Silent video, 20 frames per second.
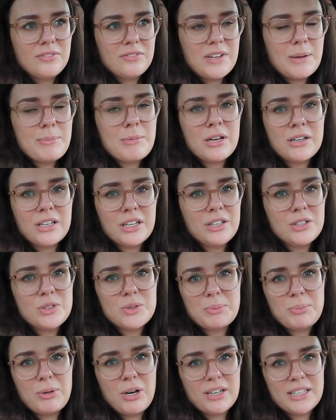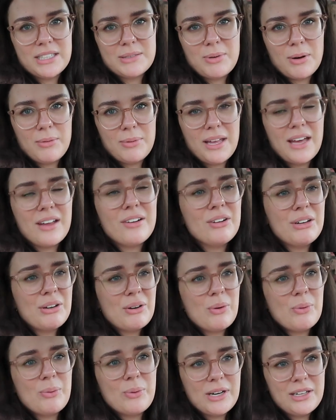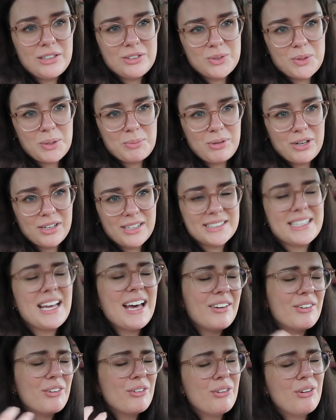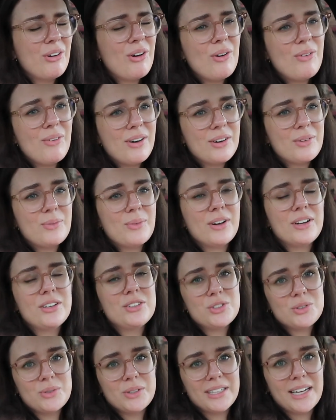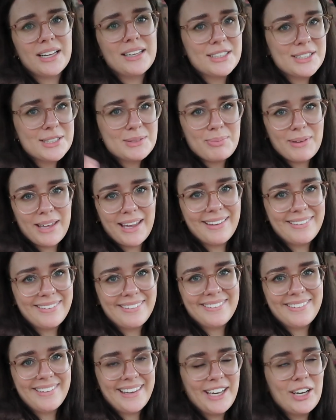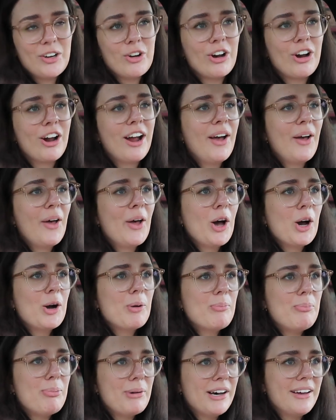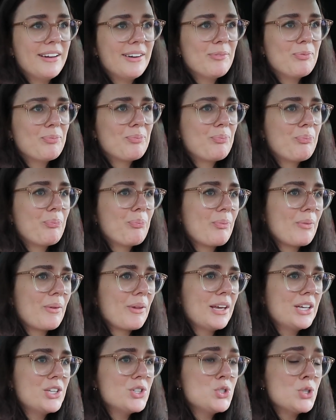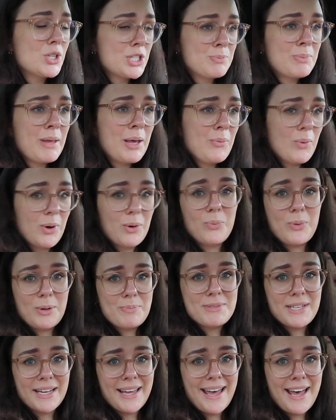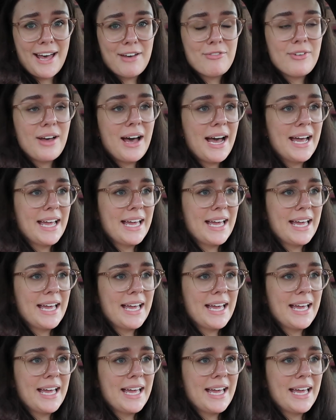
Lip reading: I'm not gonna do a pocket probably. I don't know when I'll do a pocket. I don't know. I don't want to do it. I'll explain later. But to explain what whips I have